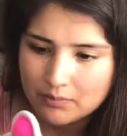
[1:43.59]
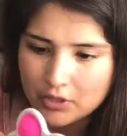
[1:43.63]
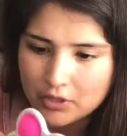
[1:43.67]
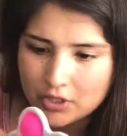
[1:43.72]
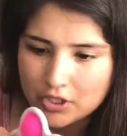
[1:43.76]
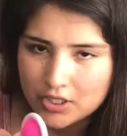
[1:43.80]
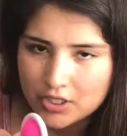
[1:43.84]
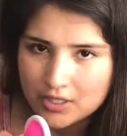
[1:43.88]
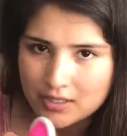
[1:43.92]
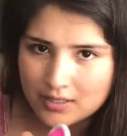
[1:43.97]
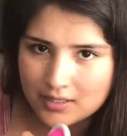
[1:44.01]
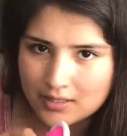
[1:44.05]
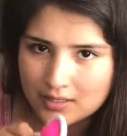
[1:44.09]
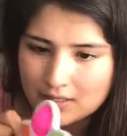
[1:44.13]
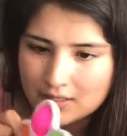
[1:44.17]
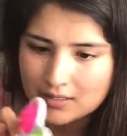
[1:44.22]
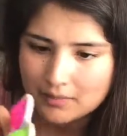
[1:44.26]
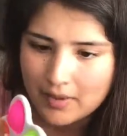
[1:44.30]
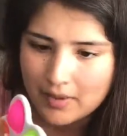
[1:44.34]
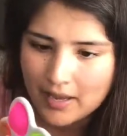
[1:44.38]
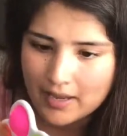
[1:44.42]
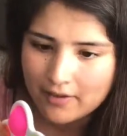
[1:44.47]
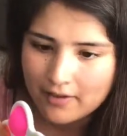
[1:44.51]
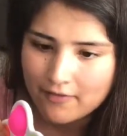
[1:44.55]
push this
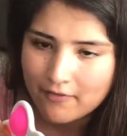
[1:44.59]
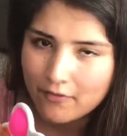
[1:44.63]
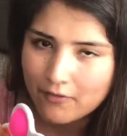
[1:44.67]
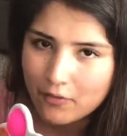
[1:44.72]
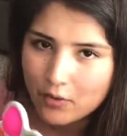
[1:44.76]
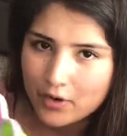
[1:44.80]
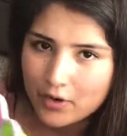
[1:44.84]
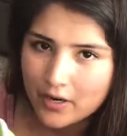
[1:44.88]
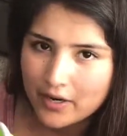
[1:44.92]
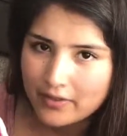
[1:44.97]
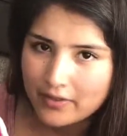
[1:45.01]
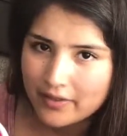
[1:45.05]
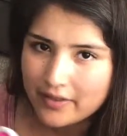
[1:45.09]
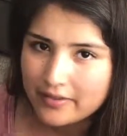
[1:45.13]
back and forth,